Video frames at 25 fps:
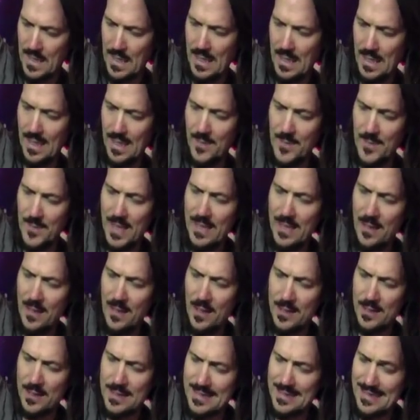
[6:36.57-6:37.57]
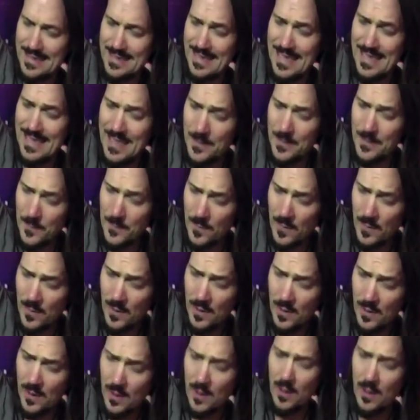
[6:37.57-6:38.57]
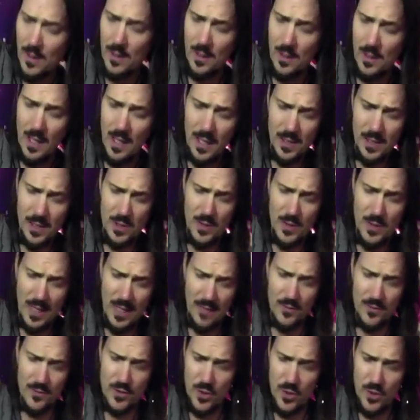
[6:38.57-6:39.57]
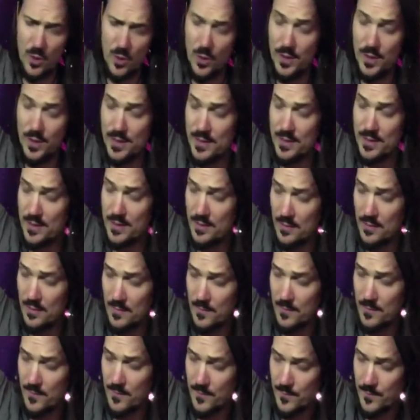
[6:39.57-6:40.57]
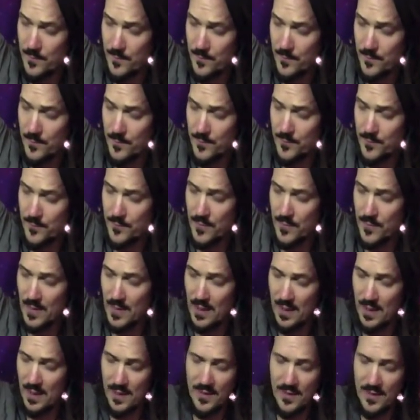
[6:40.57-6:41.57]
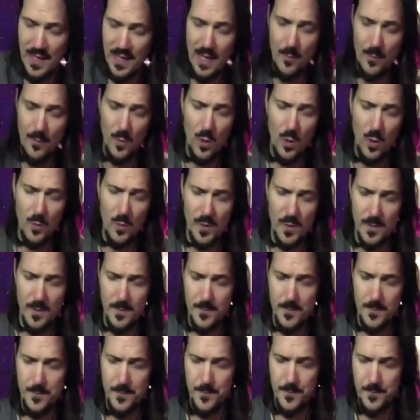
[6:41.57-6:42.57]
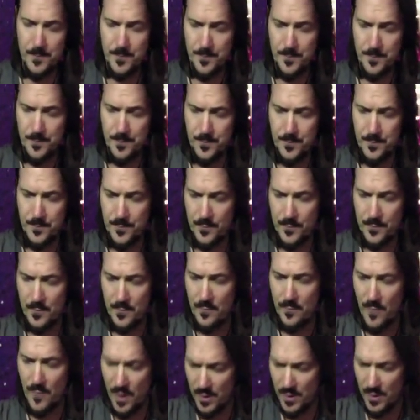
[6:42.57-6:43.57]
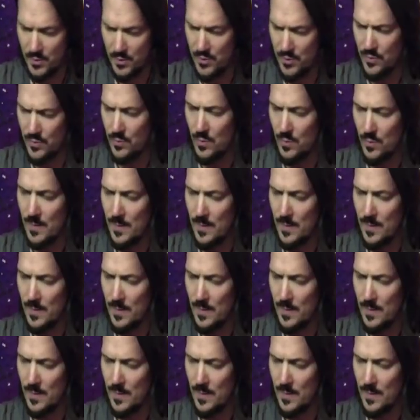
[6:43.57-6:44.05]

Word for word: It may not seem like you have a choice in that moment, but you do.